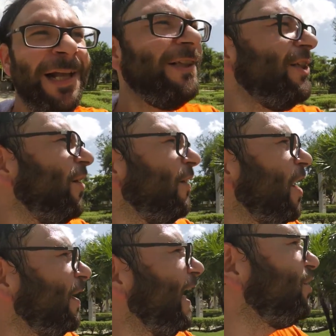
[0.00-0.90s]
So
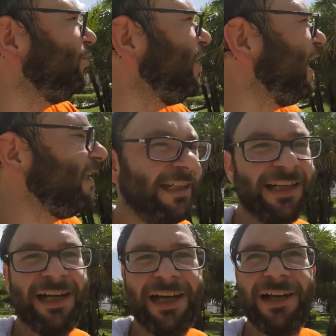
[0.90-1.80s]
I'll catch you guys in
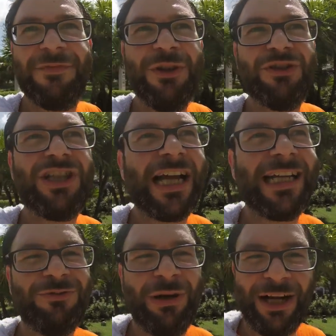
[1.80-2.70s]
a few
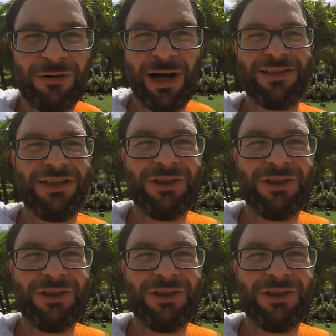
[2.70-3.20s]
seconds when I cross the